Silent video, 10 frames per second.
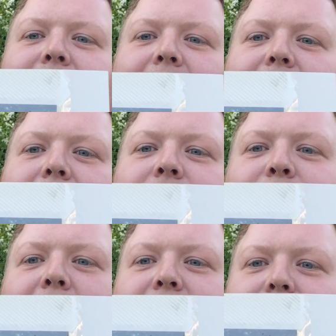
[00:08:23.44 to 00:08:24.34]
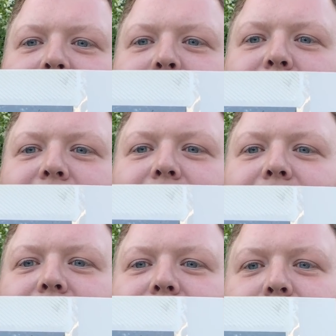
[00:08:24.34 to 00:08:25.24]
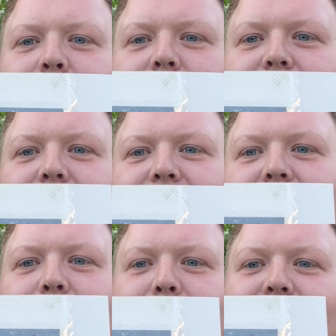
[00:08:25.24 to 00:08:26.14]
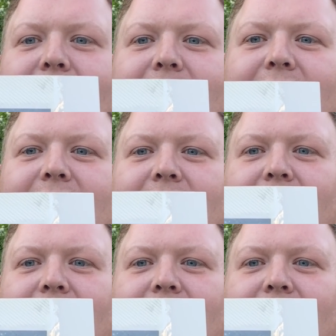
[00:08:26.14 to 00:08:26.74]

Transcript: and I treasure this picture. This picture stays protected,